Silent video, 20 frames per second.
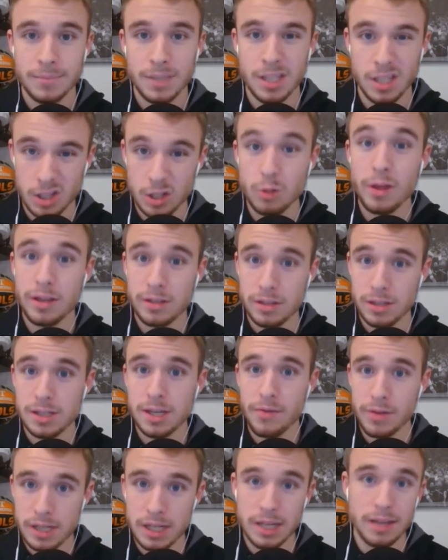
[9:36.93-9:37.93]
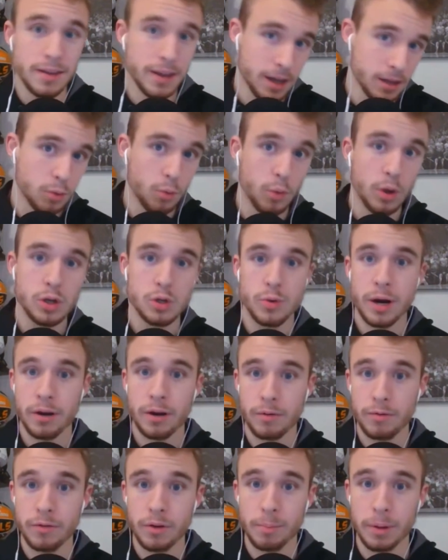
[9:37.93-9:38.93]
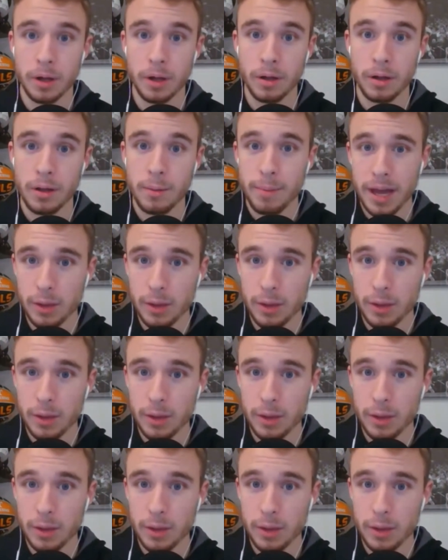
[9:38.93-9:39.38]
Since 2017, they got the worst record in football.